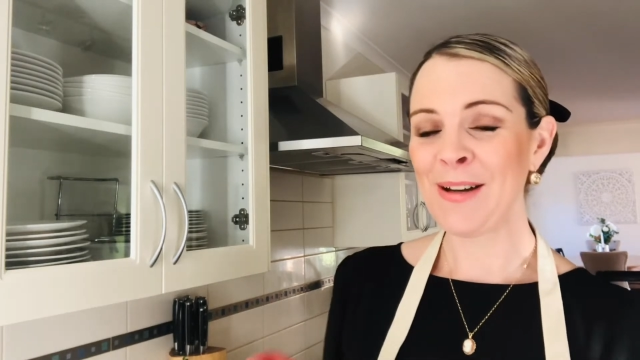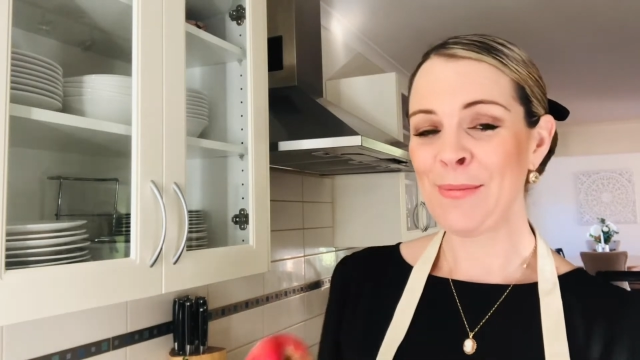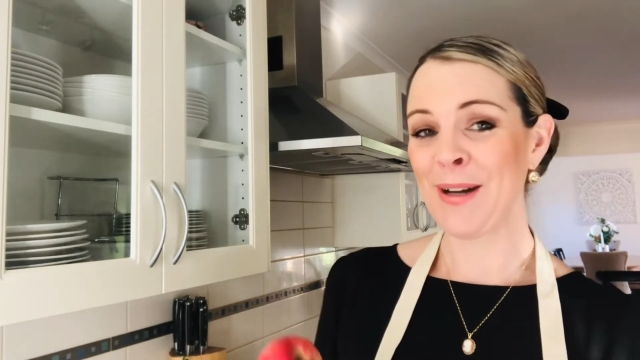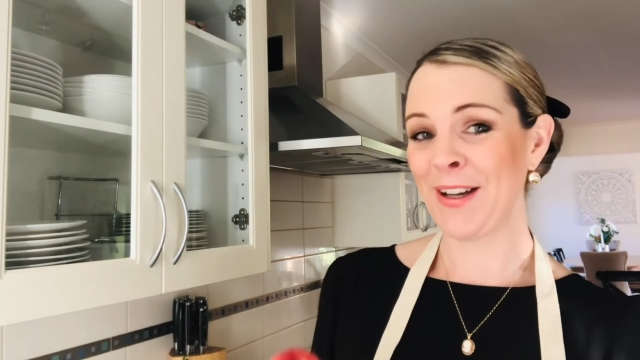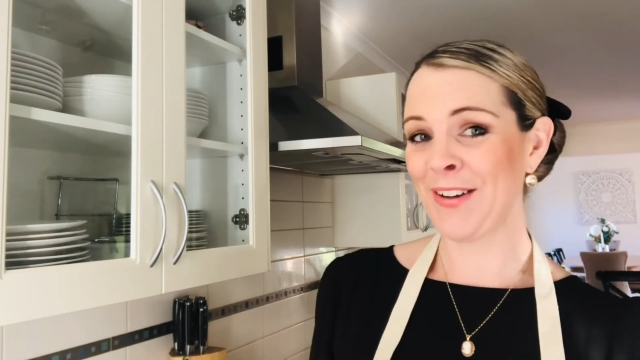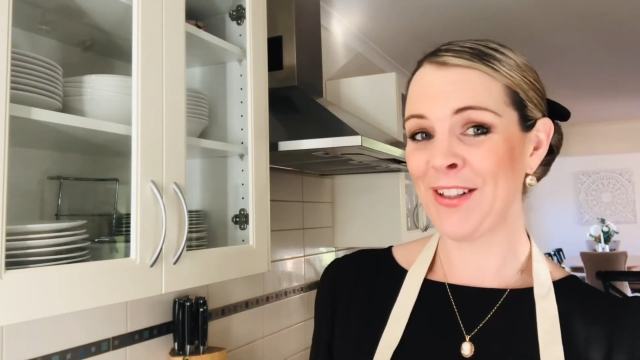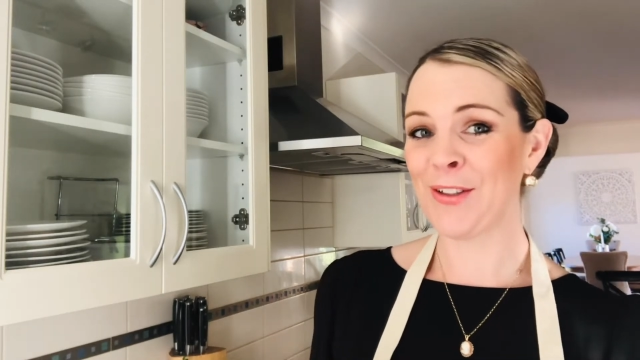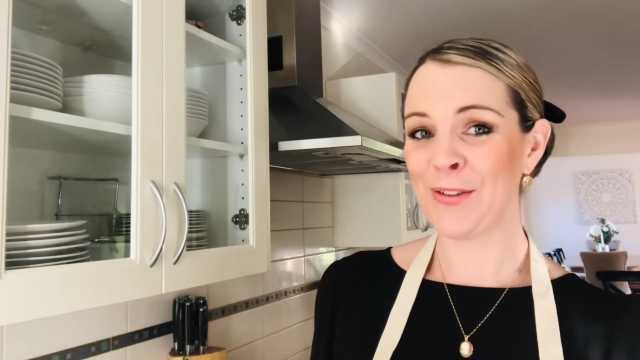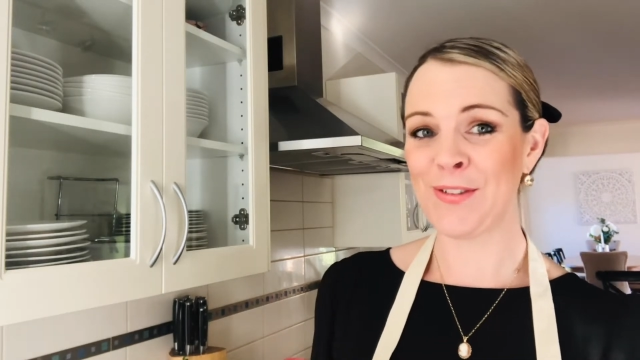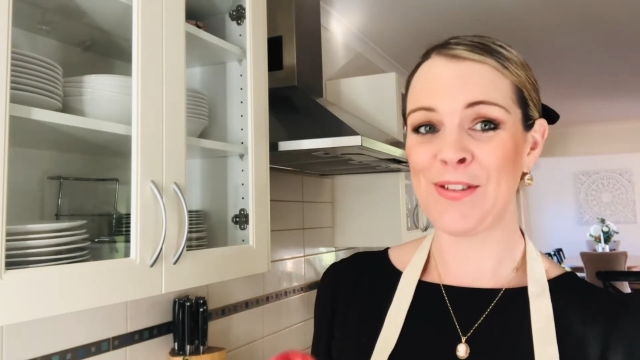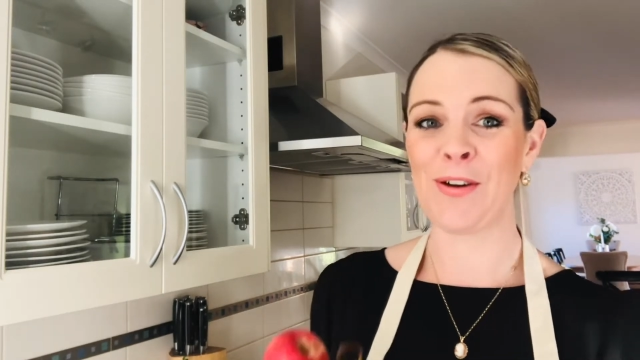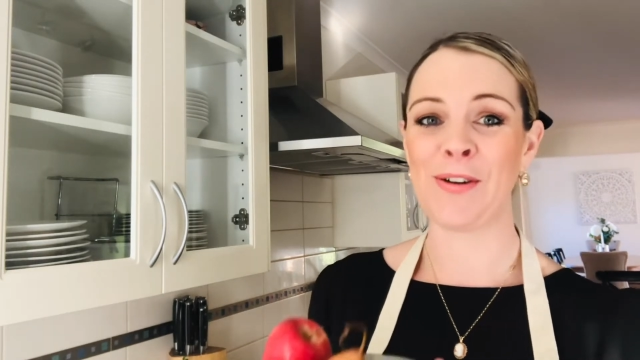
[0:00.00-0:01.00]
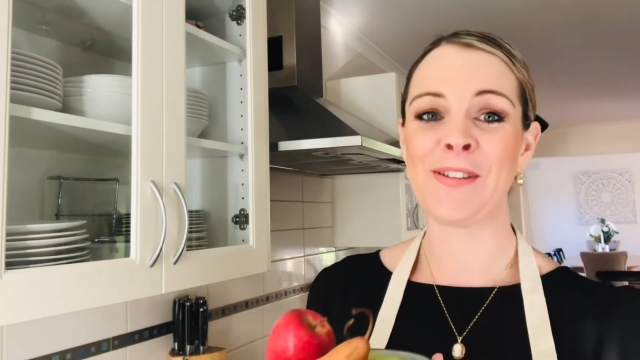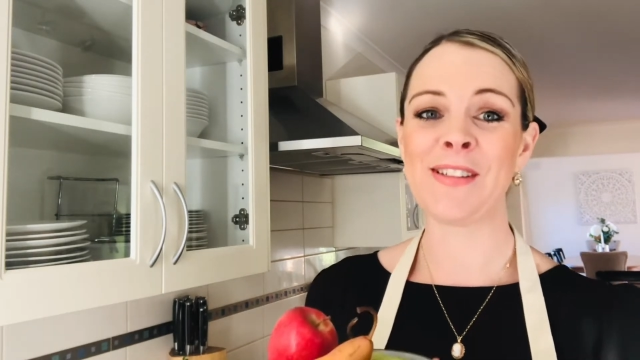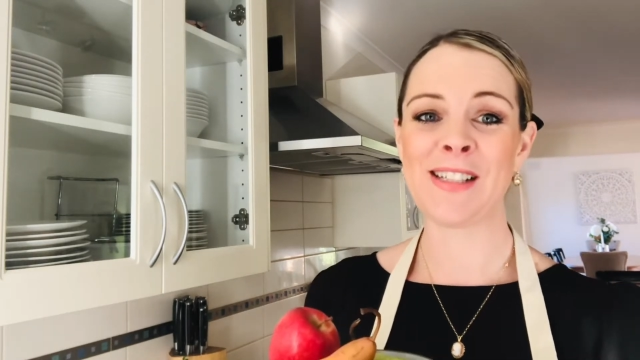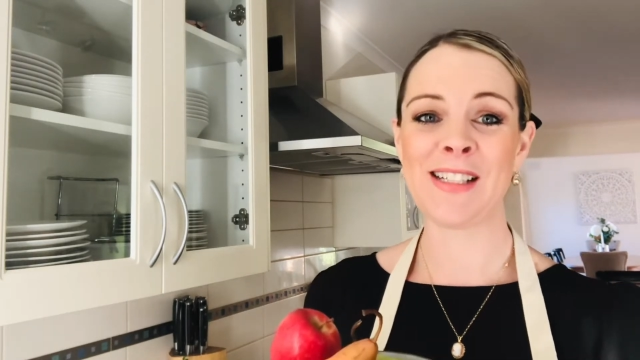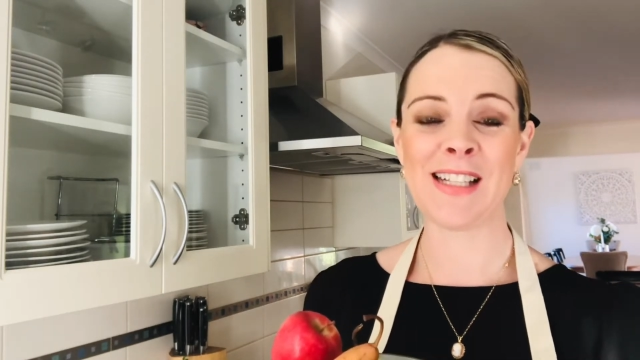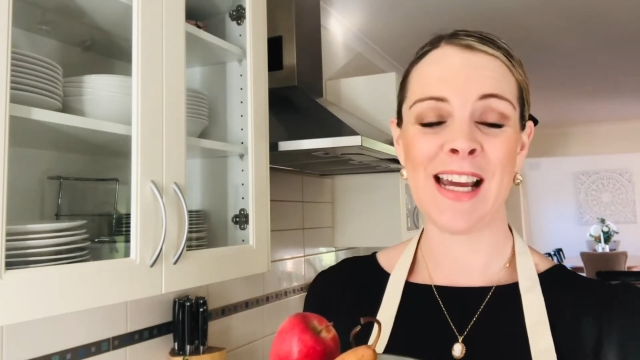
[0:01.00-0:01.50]
we're going to use those
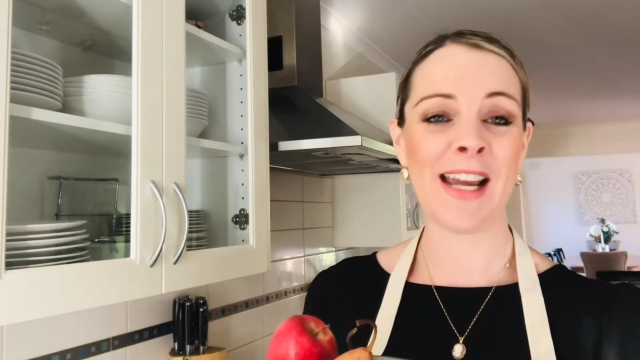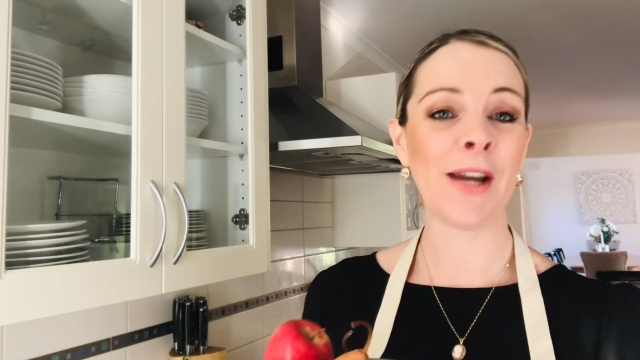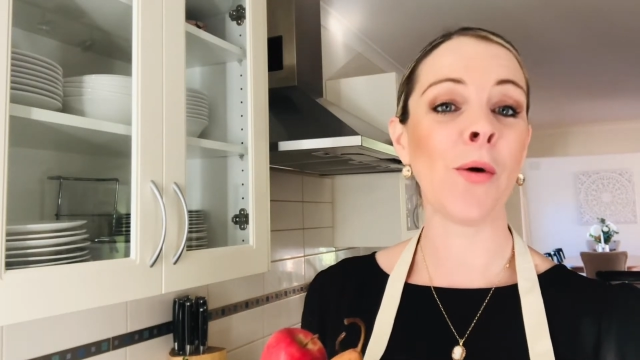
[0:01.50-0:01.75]
today,